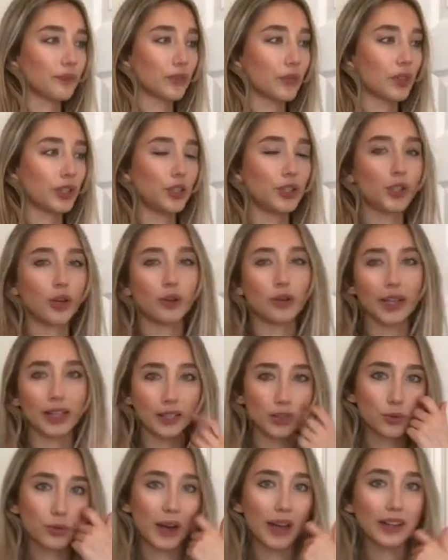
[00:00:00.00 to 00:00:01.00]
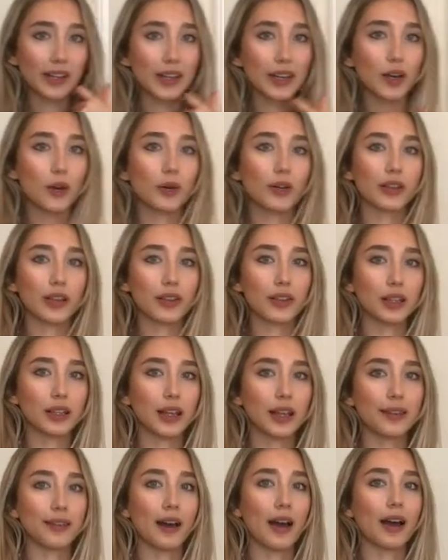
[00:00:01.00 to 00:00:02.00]
you don't like sweat in it or anything
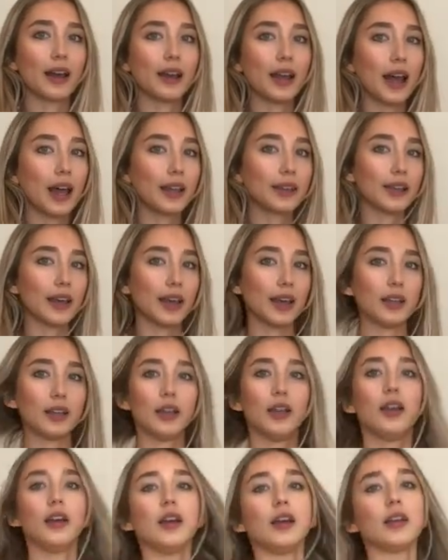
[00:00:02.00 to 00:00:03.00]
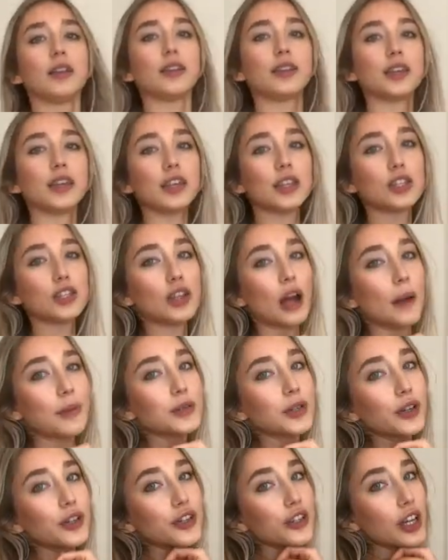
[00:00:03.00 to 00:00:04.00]
like that. And then the straps
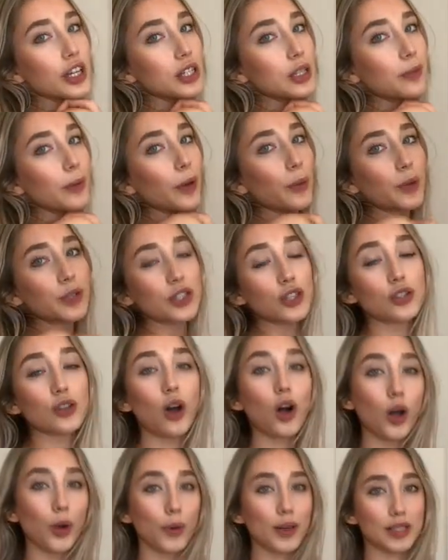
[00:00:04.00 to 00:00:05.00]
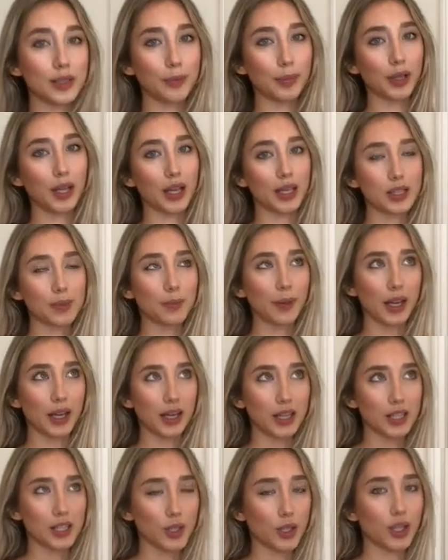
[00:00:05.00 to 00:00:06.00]
are adjustable, which is always a plus
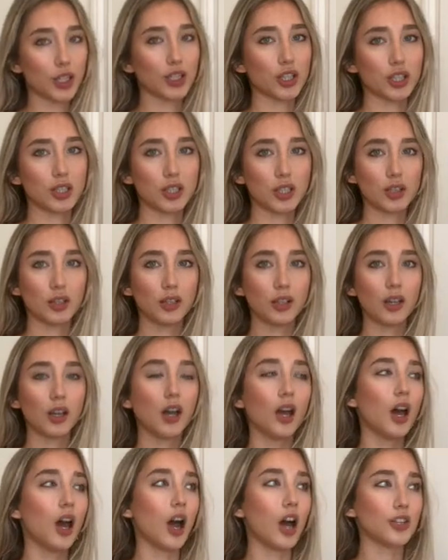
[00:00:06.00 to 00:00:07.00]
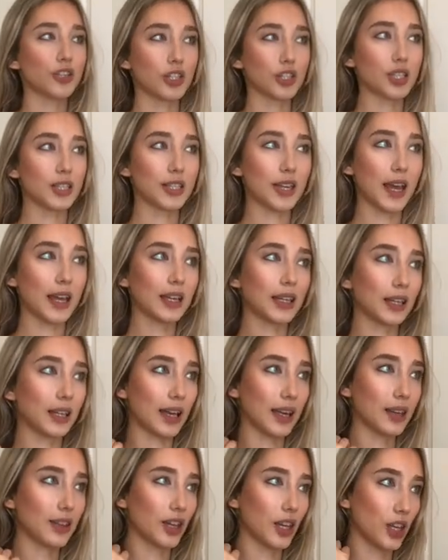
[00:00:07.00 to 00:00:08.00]
because you can just adjust it to any
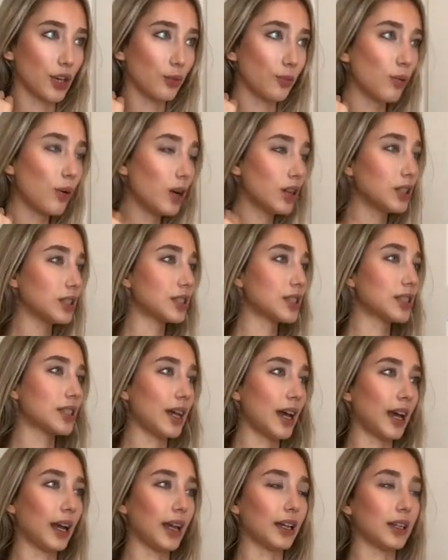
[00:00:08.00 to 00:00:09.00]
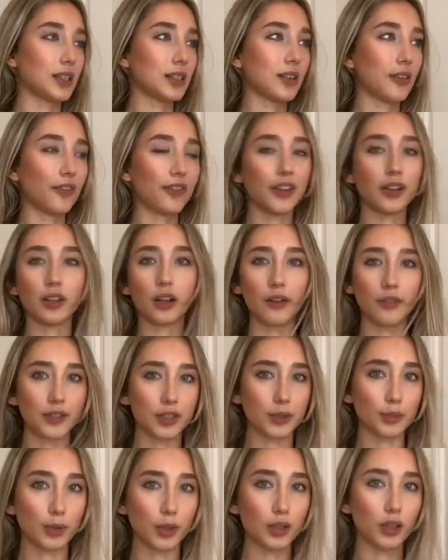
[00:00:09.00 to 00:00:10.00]
length that you want and feel
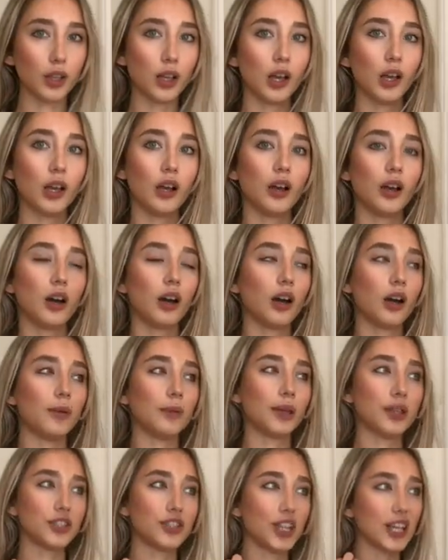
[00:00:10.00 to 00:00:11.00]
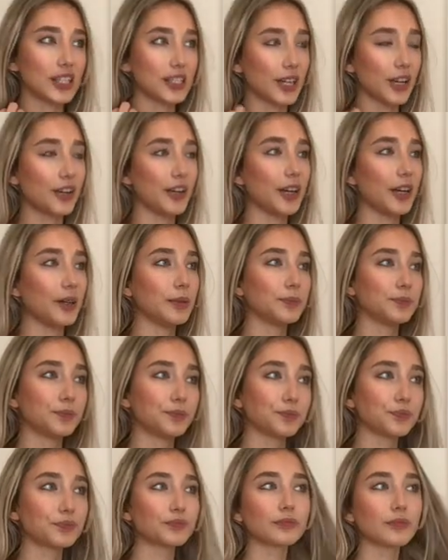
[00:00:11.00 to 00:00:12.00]
comfortable in the chest area.
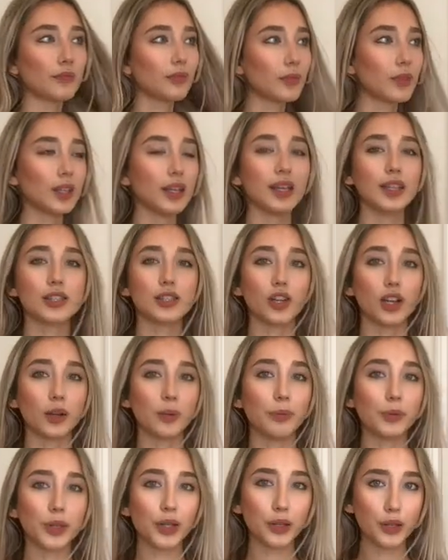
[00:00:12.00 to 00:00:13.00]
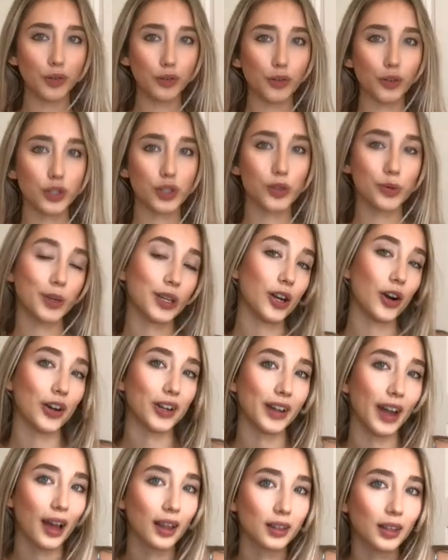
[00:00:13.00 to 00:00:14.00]
It's got a beautiful sweetheart
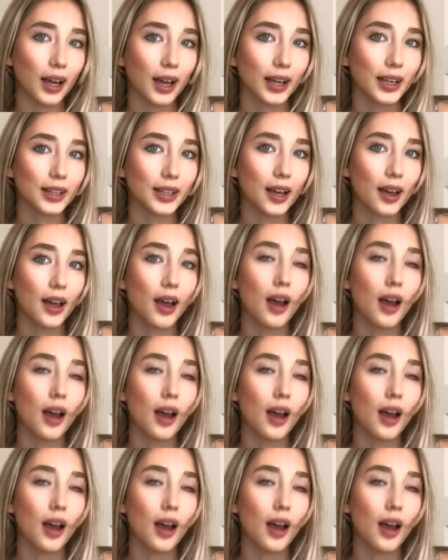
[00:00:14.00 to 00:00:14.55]
neckline,